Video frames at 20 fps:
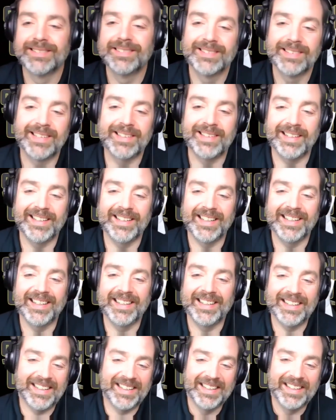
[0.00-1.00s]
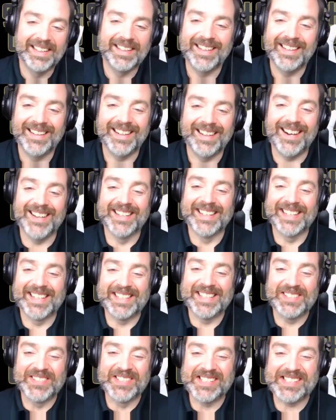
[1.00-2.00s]
And, and, and all he can
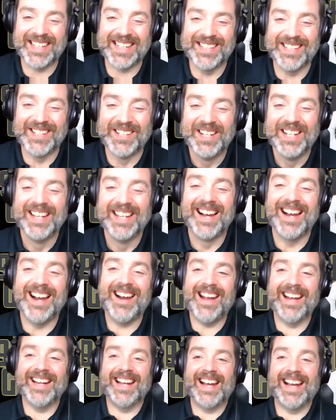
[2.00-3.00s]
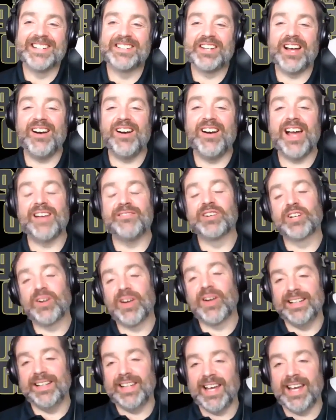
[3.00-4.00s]
do is say no. All right, guys, y'all have a
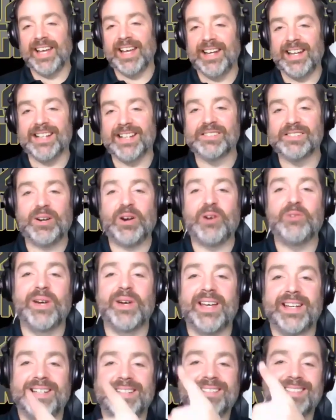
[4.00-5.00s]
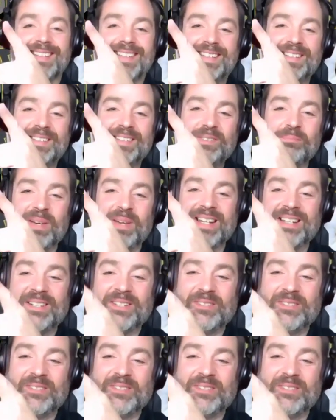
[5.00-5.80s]
great day, and as always, spin it to